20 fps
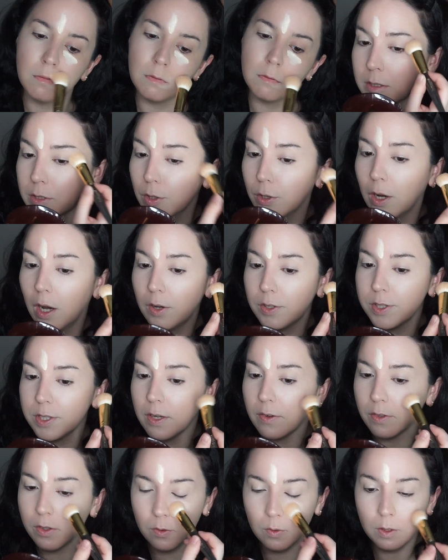So how's
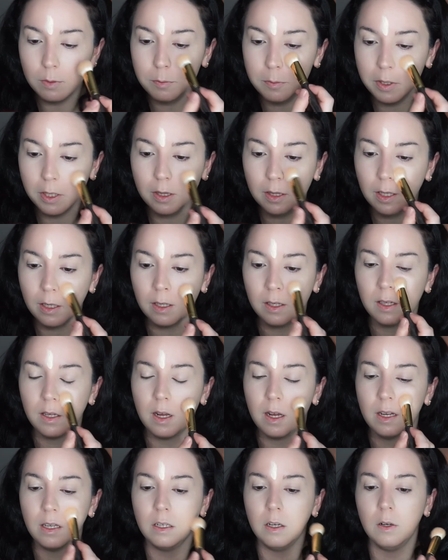everyone been lately?
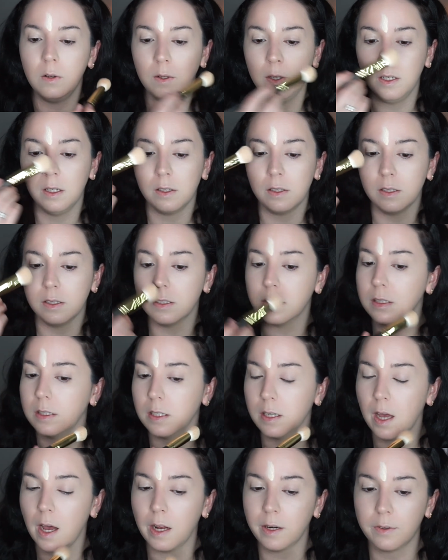I know here in
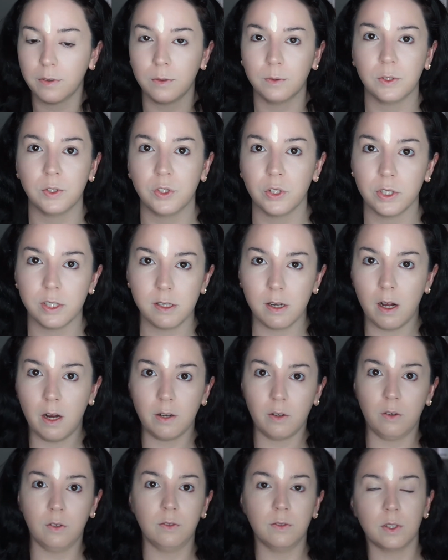Seattle we just got
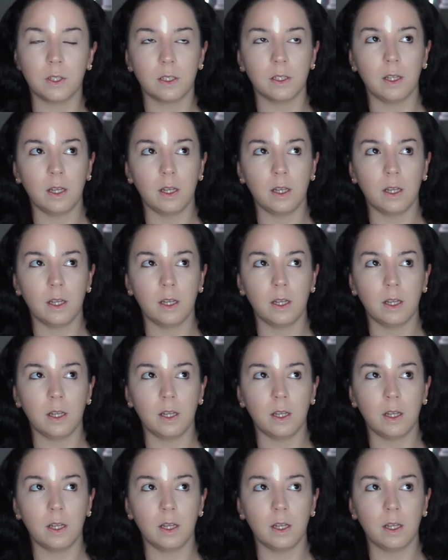over